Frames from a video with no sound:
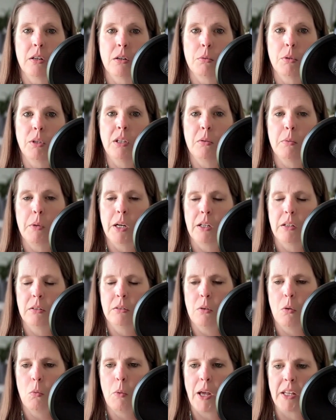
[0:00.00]
really
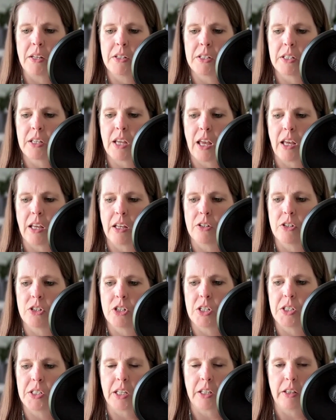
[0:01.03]
well went, and
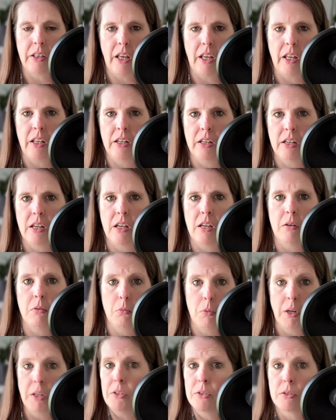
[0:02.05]
she said that it
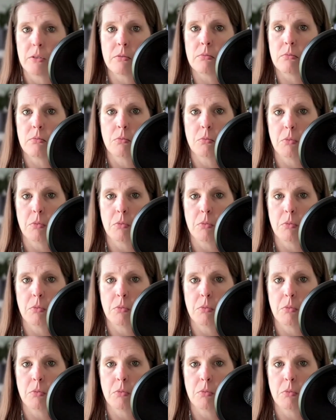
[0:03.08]
was